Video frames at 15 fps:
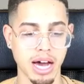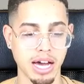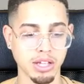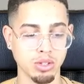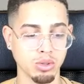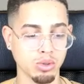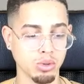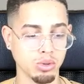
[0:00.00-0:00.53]
I
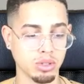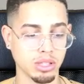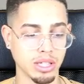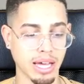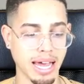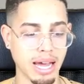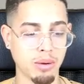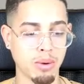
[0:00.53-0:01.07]
use
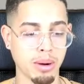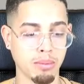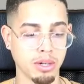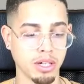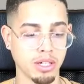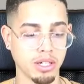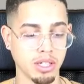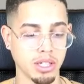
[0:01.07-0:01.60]

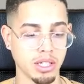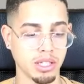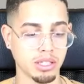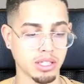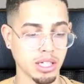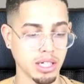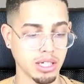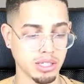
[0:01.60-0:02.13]
Aweber
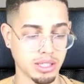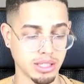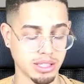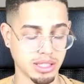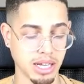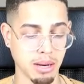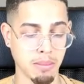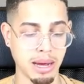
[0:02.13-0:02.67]
to
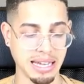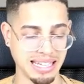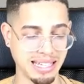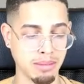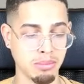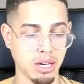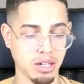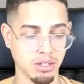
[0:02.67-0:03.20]
set up my
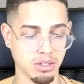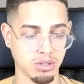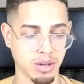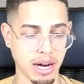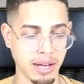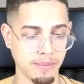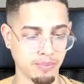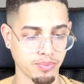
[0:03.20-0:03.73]
emails,
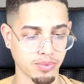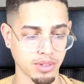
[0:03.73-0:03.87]
right?